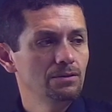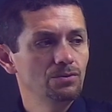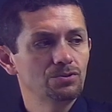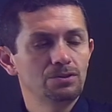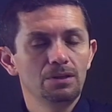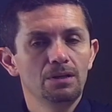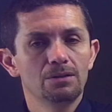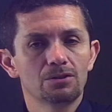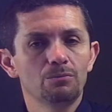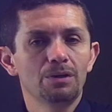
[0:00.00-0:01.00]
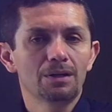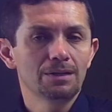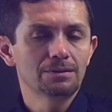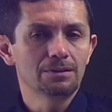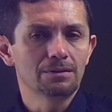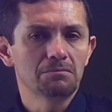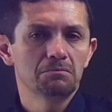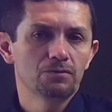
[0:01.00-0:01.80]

your c is going to be a constant.